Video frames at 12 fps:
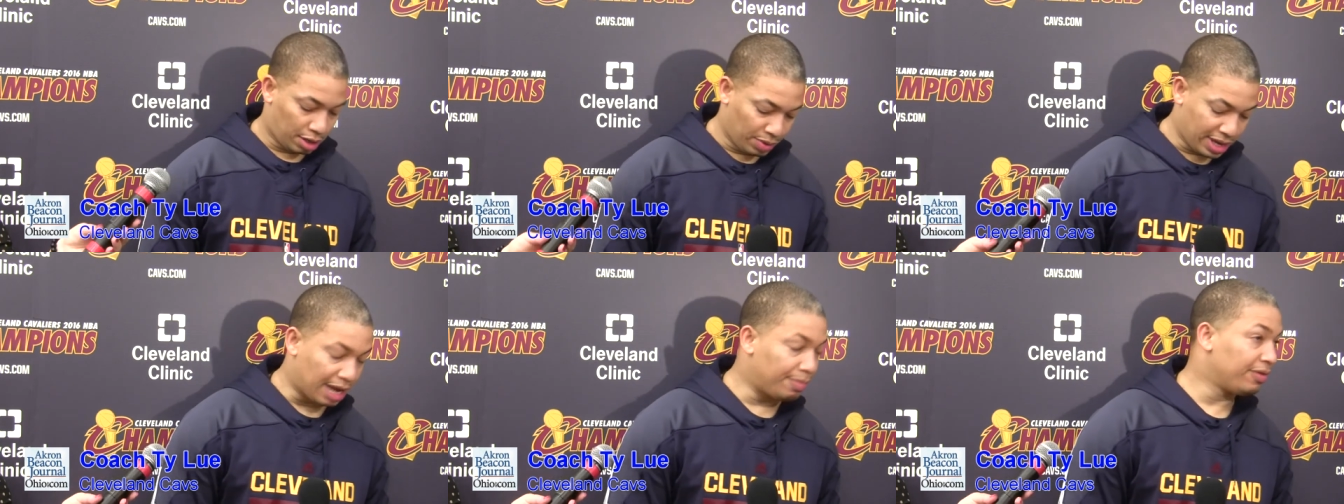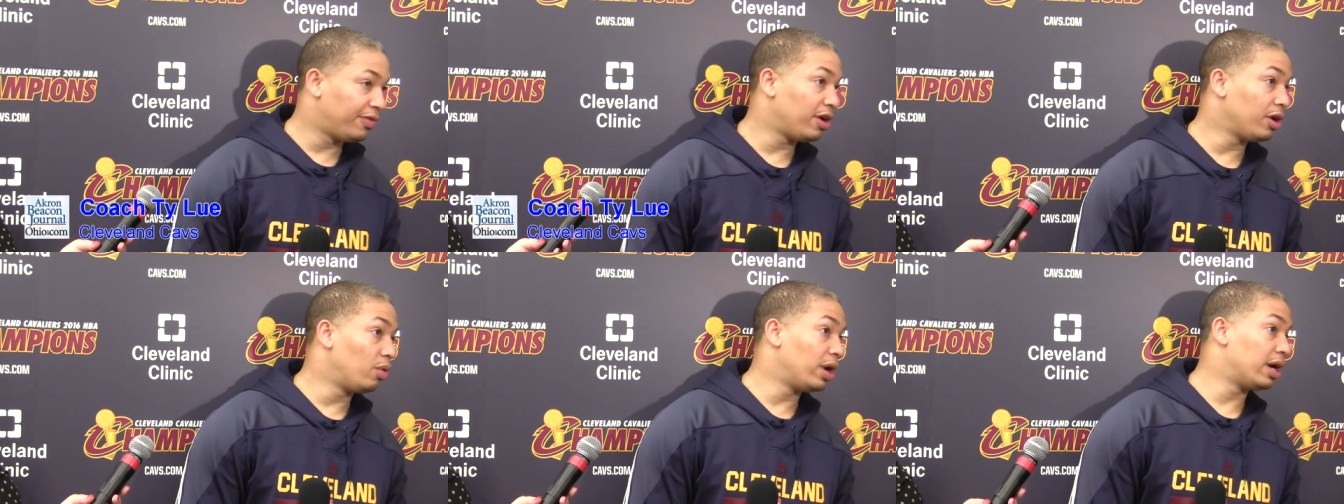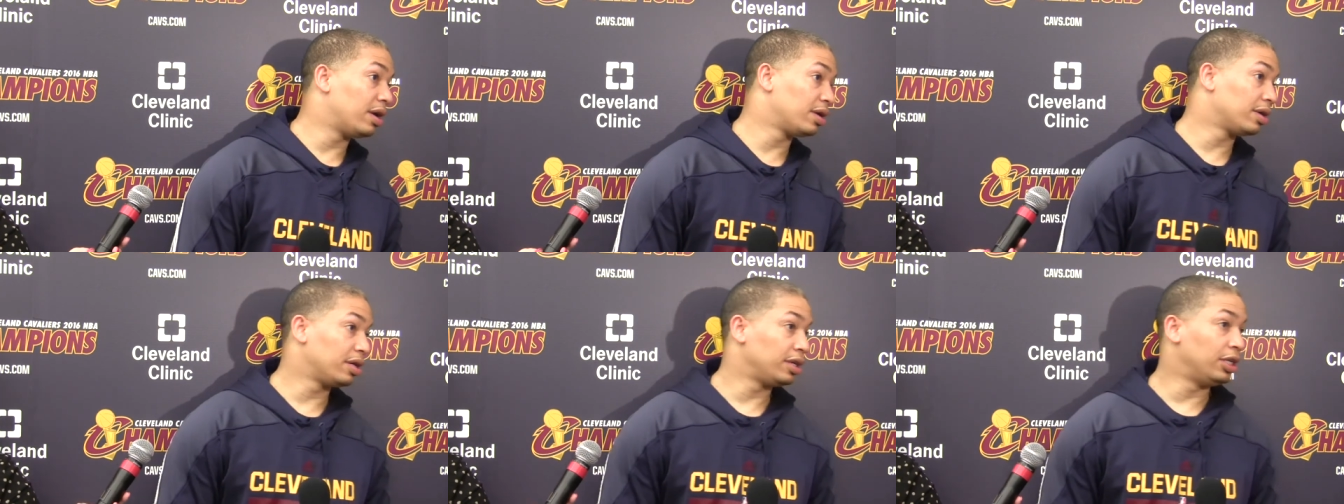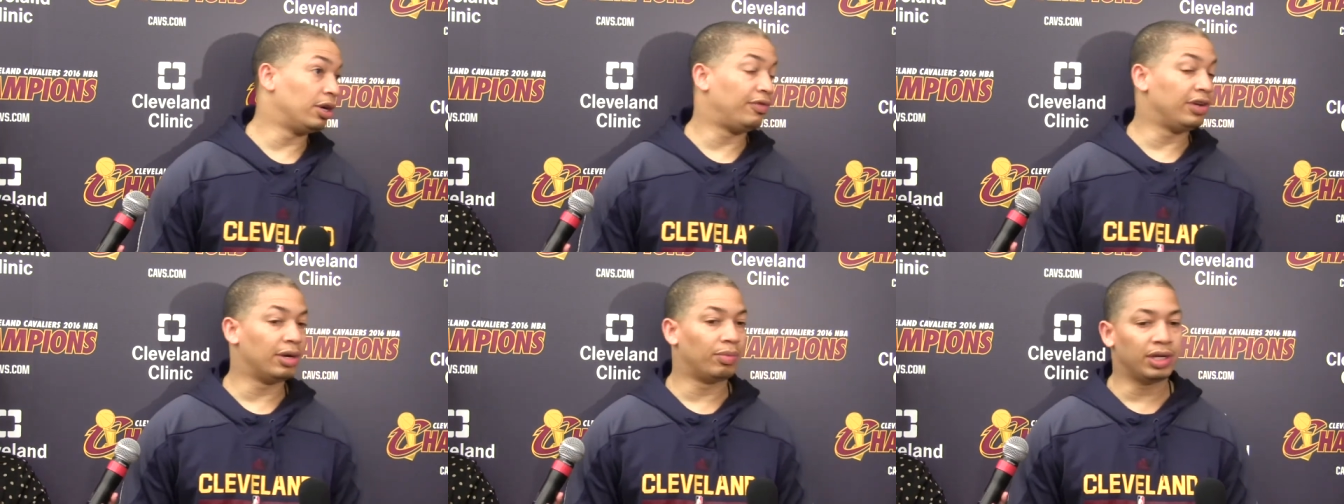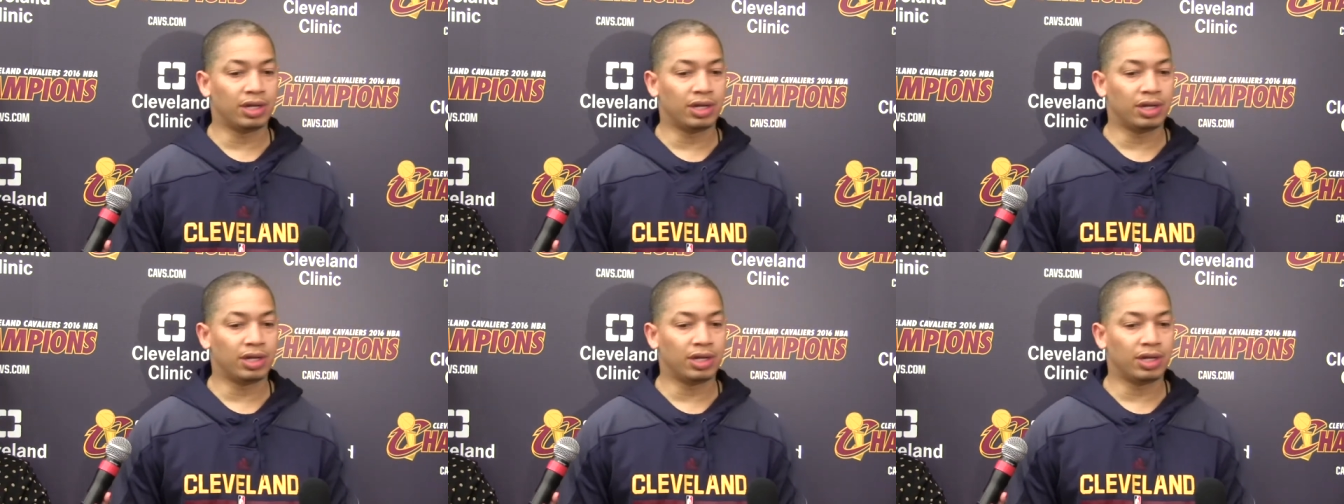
Uh, we got to be very aware, you know, of him.